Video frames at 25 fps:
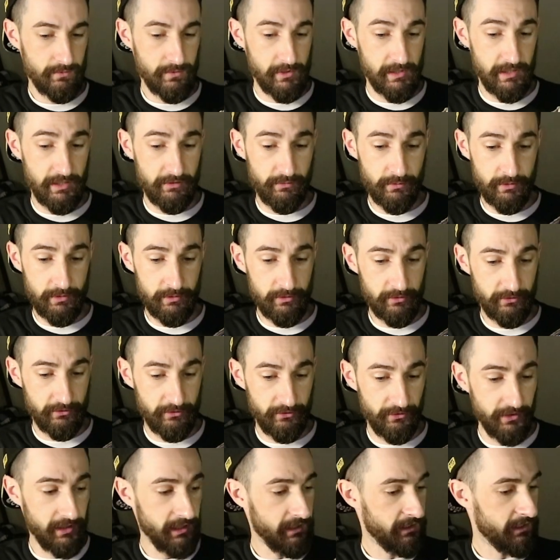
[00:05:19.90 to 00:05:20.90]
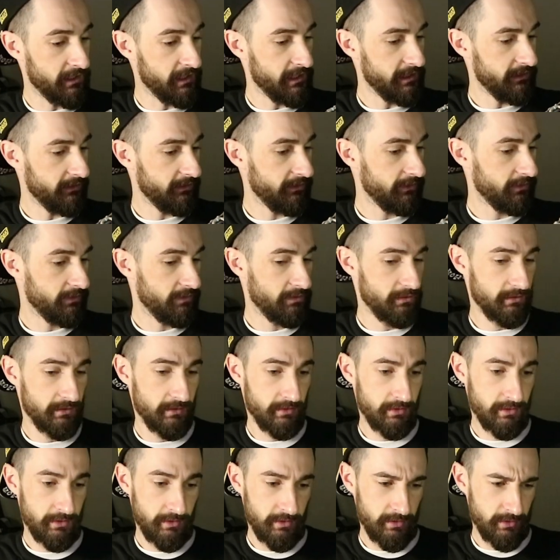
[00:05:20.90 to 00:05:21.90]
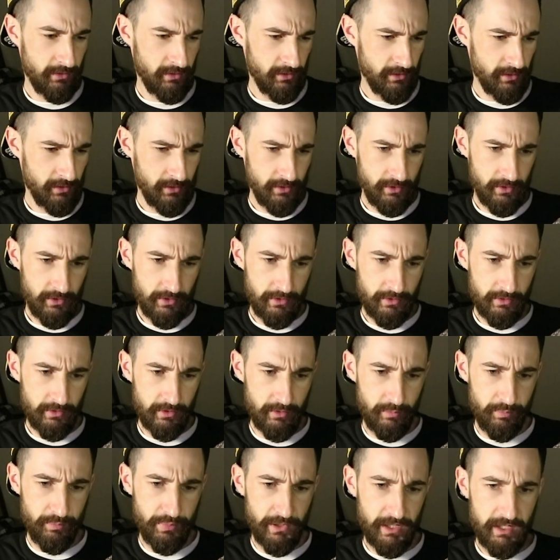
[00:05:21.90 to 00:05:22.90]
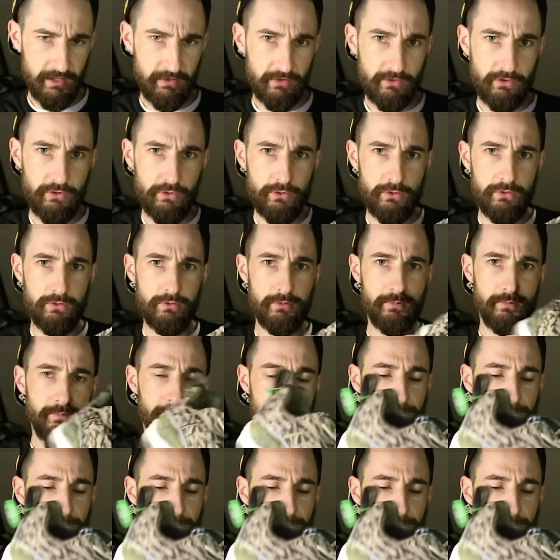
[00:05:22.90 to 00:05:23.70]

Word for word: Oh, this one looks really nice. The paint too.